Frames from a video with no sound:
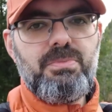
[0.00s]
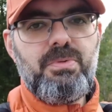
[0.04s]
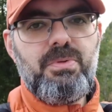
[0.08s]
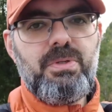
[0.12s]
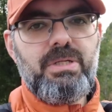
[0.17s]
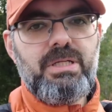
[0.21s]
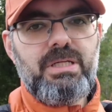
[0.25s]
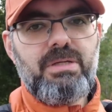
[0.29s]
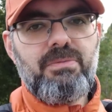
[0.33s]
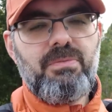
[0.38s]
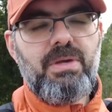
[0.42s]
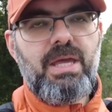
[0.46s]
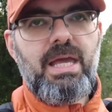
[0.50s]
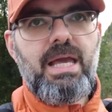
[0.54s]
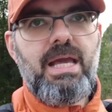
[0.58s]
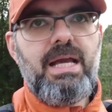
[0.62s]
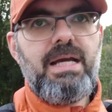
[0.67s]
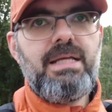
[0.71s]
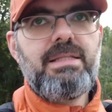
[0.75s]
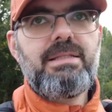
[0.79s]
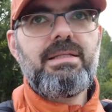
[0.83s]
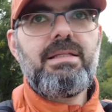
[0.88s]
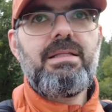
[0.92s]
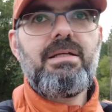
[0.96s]
morning we
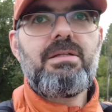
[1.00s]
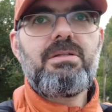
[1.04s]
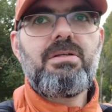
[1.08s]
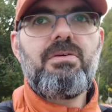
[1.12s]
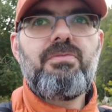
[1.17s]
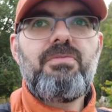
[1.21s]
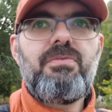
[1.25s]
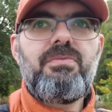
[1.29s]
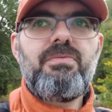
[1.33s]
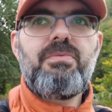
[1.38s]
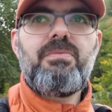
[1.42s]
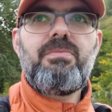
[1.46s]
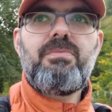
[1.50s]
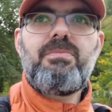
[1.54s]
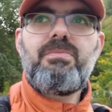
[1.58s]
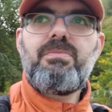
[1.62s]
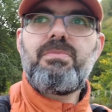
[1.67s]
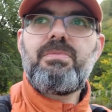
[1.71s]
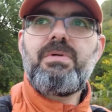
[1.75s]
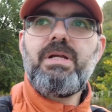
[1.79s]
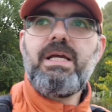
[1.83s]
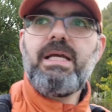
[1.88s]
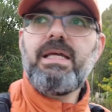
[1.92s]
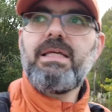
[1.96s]
had a lot of
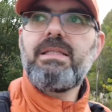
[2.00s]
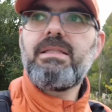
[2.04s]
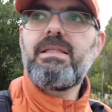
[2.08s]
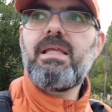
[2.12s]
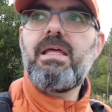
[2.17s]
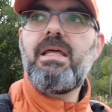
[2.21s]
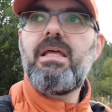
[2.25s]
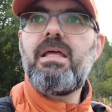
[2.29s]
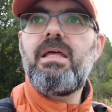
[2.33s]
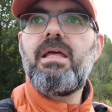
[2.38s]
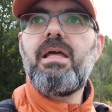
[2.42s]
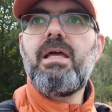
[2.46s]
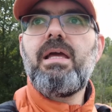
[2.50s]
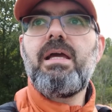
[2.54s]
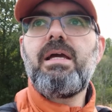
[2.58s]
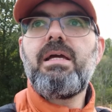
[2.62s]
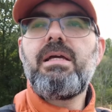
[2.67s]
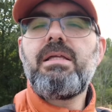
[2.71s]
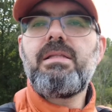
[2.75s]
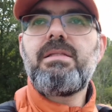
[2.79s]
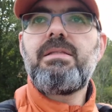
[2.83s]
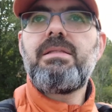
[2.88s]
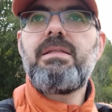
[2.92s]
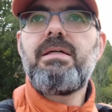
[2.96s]
rain,
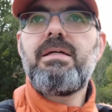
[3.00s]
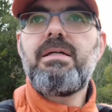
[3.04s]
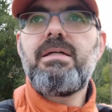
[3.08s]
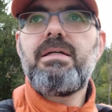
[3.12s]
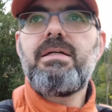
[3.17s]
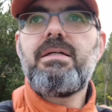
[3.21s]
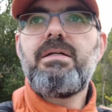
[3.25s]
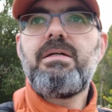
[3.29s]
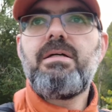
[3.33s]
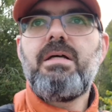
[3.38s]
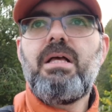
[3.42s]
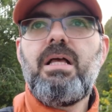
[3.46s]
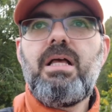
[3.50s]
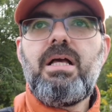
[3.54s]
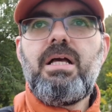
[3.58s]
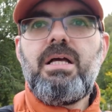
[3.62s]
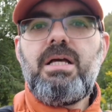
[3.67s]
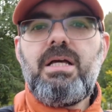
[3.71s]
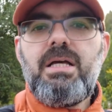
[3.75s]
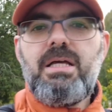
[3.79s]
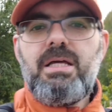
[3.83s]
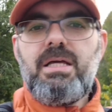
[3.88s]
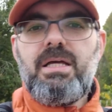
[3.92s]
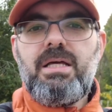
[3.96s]
and
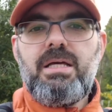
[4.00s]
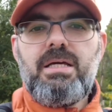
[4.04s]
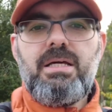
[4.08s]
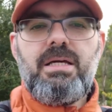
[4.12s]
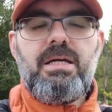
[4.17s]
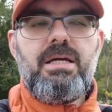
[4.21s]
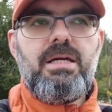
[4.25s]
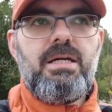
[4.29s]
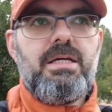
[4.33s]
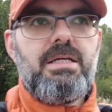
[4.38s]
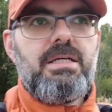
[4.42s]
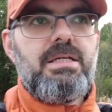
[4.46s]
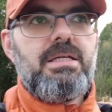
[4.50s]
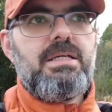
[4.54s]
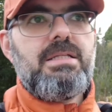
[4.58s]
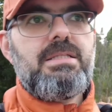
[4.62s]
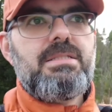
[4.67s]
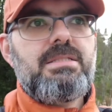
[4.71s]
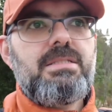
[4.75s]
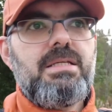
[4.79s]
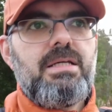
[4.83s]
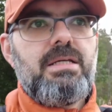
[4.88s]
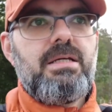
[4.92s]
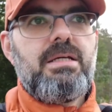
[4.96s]

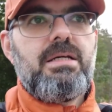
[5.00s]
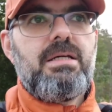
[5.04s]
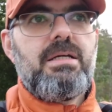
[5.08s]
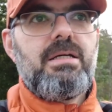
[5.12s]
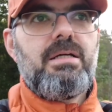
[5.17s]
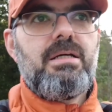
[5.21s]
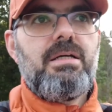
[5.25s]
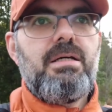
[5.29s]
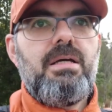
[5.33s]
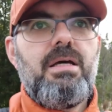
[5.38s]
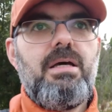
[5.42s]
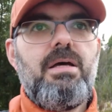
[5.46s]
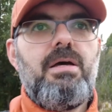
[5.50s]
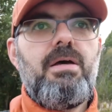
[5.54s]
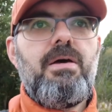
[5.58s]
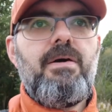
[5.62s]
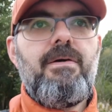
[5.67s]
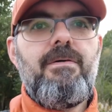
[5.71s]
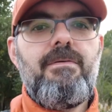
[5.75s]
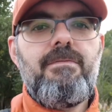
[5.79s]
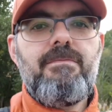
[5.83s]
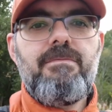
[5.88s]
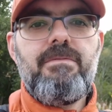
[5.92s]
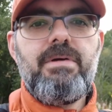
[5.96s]
it's
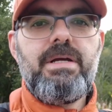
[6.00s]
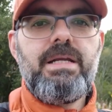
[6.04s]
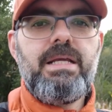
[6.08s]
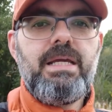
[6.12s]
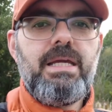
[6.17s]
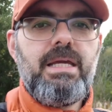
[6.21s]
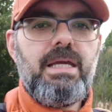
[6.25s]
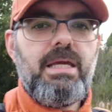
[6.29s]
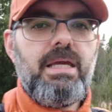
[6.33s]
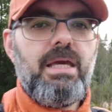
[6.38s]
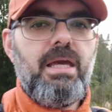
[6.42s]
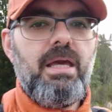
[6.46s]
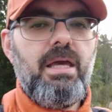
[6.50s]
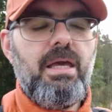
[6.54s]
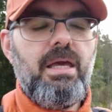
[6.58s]
very